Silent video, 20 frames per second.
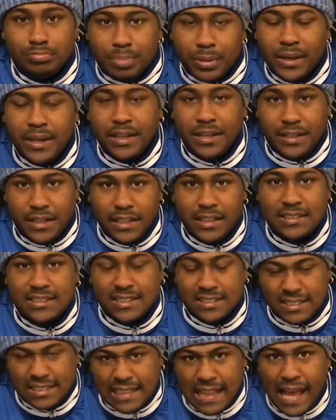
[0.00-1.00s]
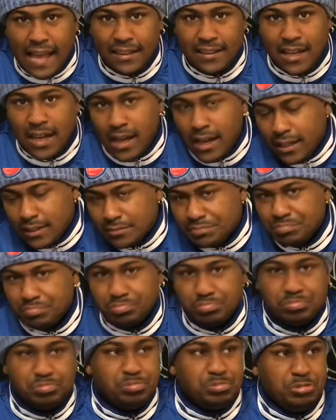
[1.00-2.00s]
pretty decent stat line.
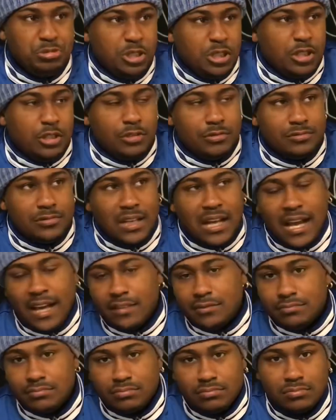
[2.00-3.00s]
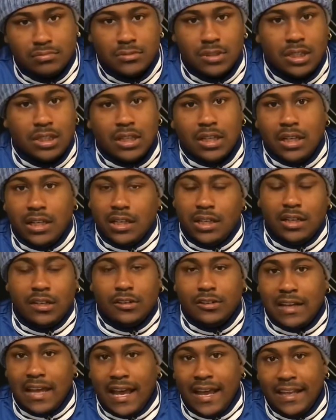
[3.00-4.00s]
Not
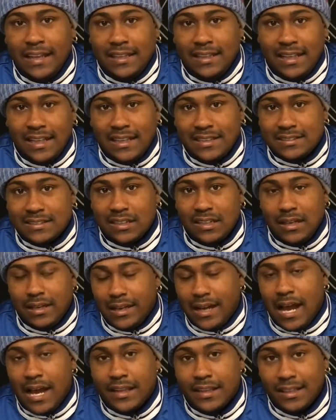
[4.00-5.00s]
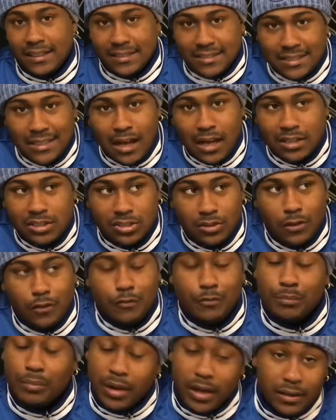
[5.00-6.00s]
anything that's going to knock your socks
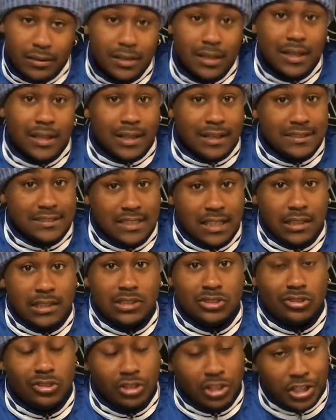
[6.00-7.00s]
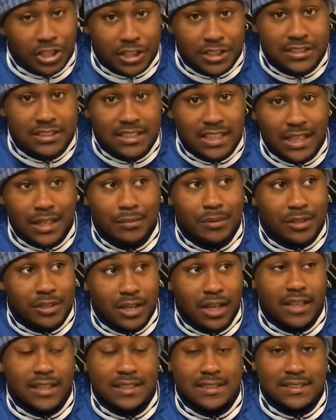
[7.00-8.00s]
off. But he said he's on a good team in
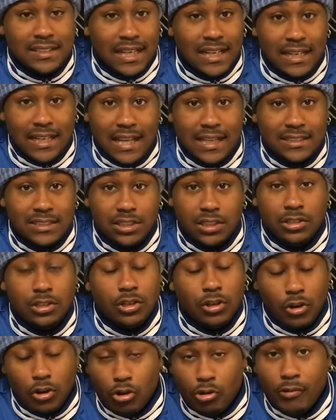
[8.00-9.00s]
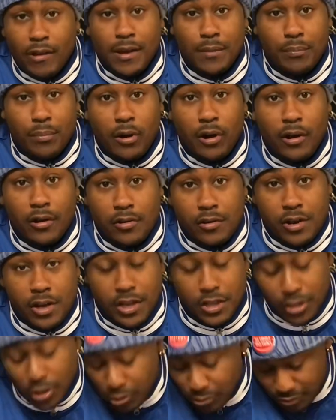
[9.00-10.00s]
Nuggets, and he has a, great partner
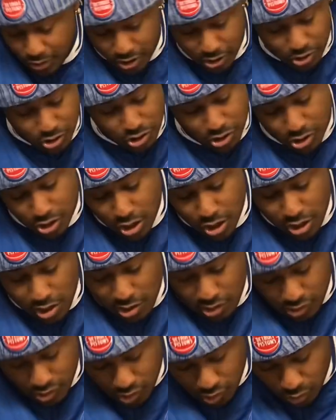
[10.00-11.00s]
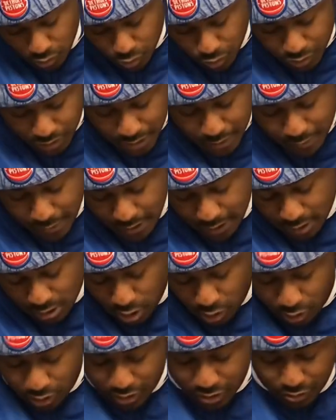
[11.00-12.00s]
in Jokic. So who did make the
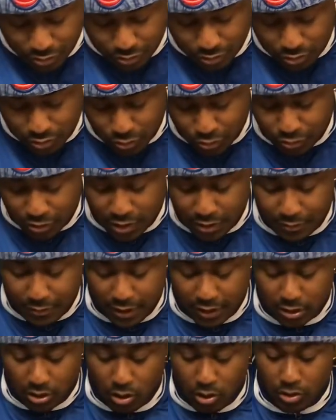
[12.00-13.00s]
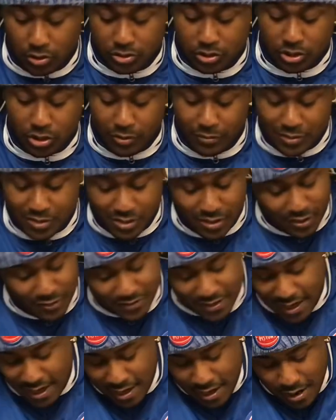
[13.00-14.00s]
All-Star
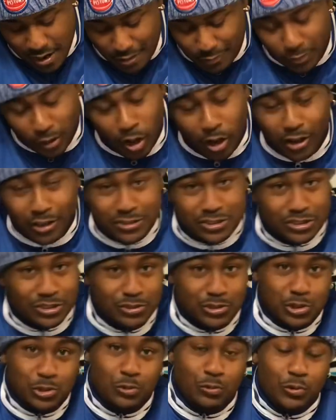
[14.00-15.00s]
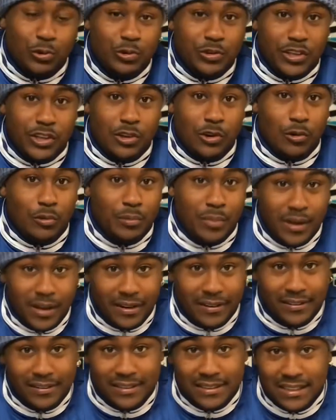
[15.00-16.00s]
reserves. But also to Rudy
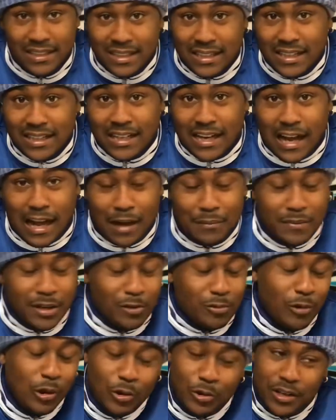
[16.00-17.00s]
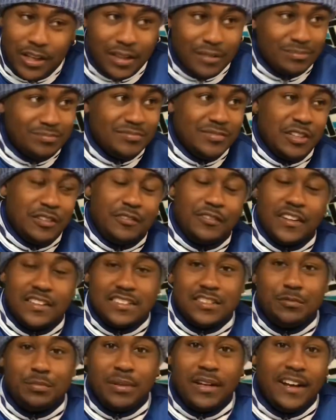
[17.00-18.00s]
Gobert. I mean, Rudy,
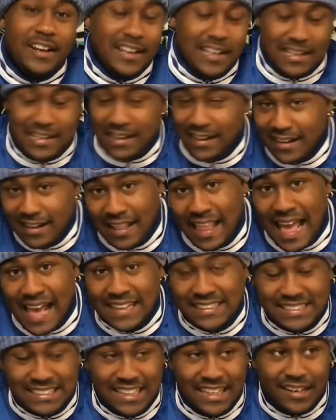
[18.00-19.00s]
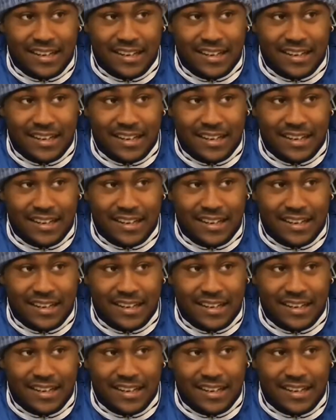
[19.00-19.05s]
Defensive Player of the Year last